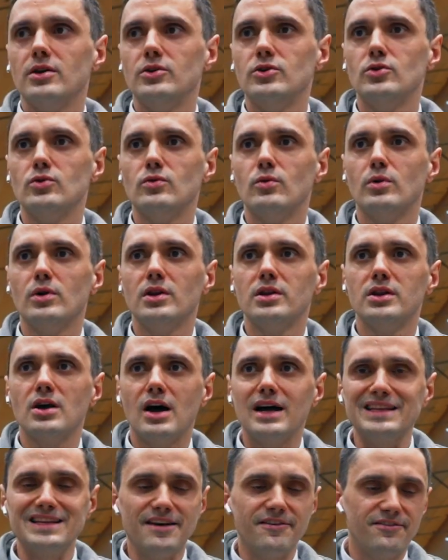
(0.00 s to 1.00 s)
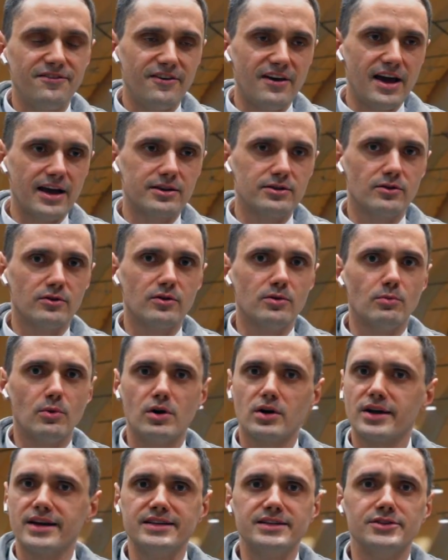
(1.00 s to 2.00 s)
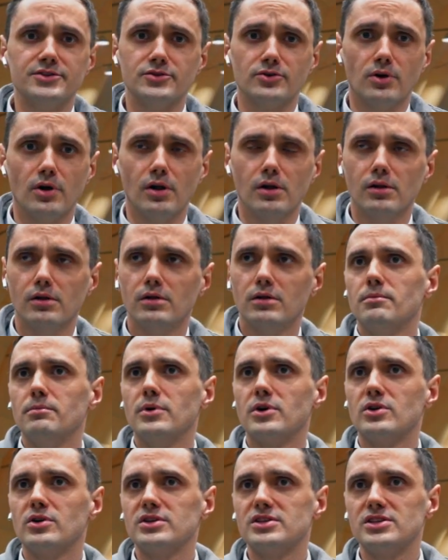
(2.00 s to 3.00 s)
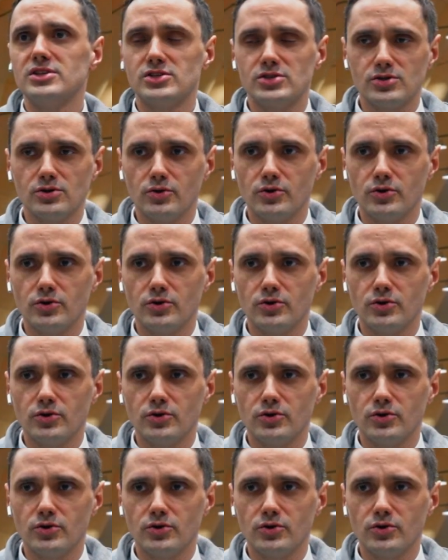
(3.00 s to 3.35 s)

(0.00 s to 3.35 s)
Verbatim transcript: you will not affect on the market at all because it's so